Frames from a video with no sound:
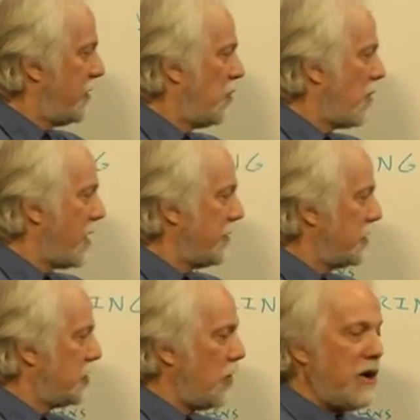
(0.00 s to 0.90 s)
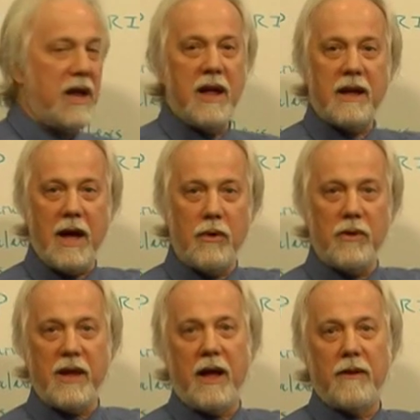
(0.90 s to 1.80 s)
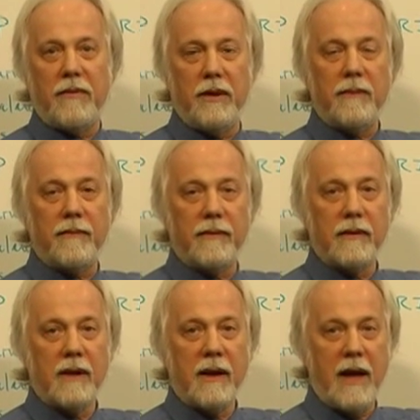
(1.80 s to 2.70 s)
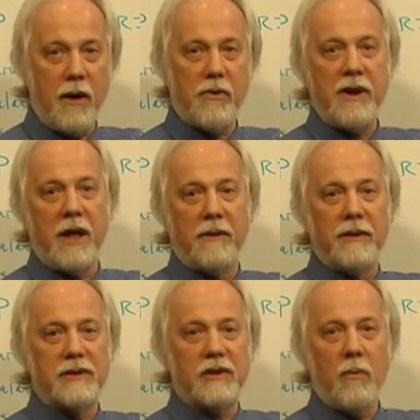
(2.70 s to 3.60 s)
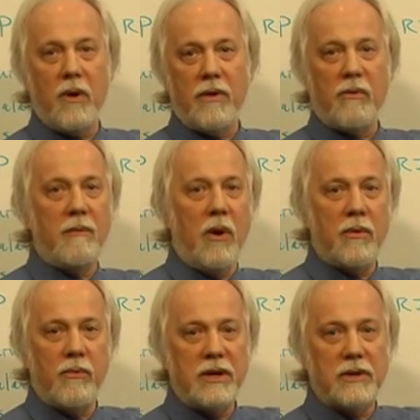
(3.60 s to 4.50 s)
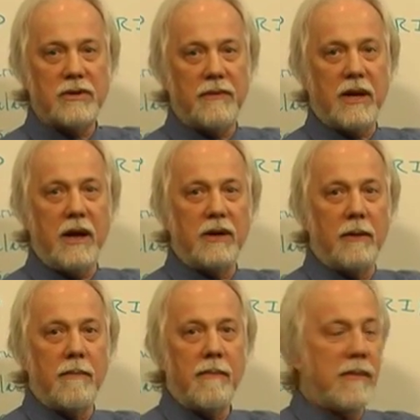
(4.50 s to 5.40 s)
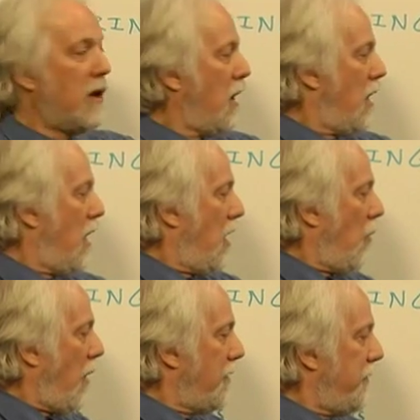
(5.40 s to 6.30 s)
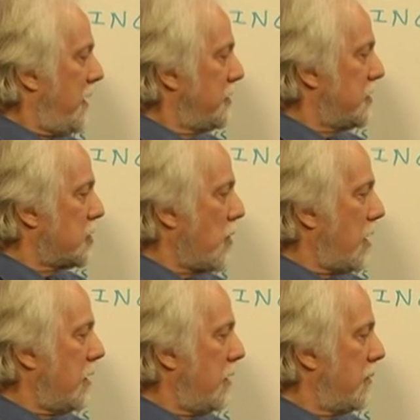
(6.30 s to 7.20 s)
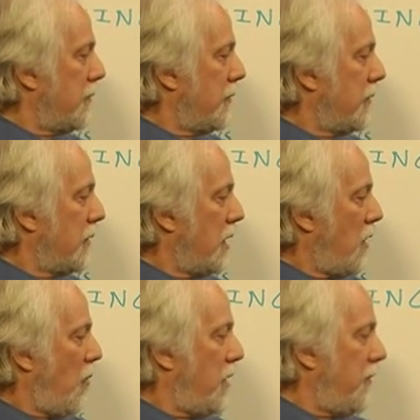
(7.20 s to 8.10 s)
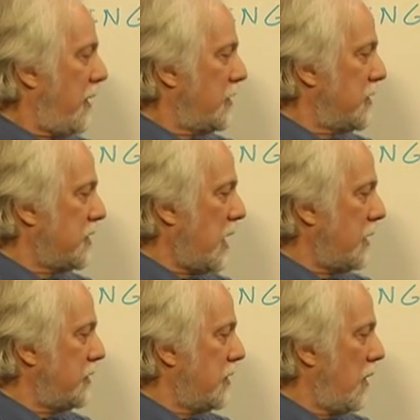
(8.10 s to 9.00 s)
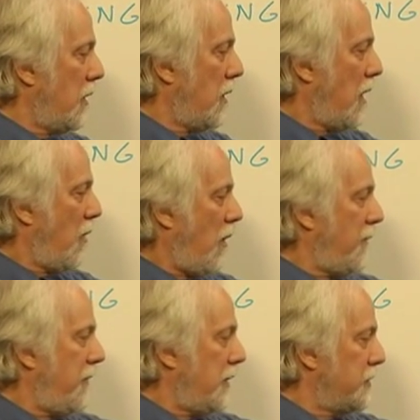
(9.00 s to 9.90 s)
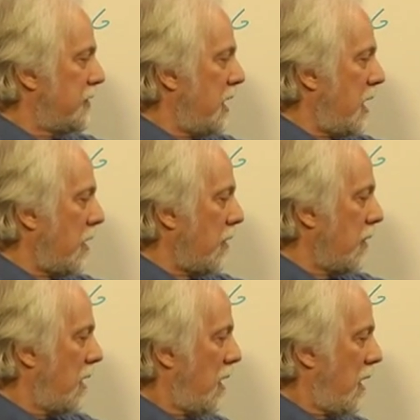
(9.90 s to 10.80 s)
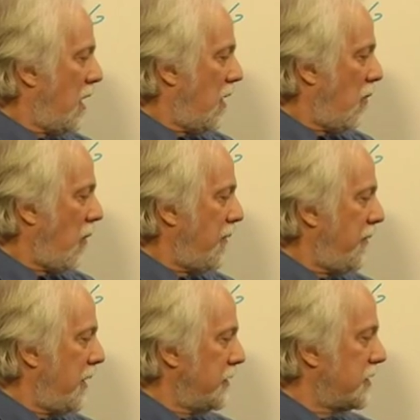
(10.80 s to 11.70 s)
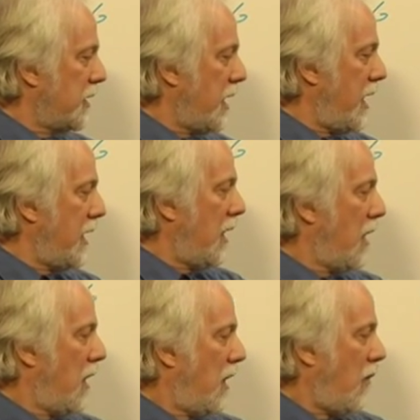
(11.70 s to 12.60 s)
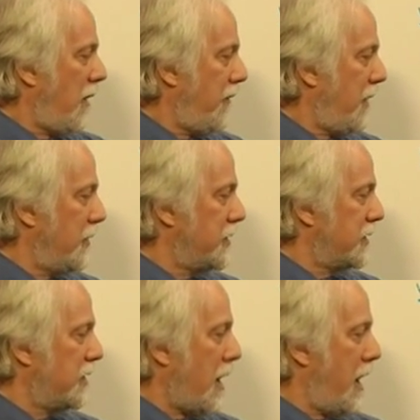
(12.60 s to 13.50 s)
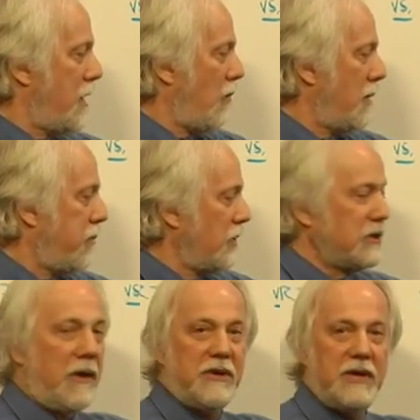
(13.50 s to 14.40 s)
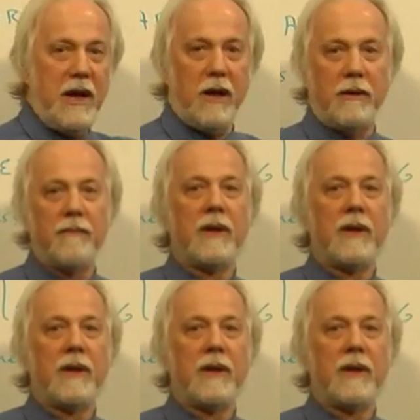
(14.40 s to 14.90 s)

men who are out on this journey encounter an elephant somewhere in the remote regions of the kingdom. One feels the trunk, one feels the tusk, one feels the ear, one feels the leg, one feels the side, and one pulls on the tail.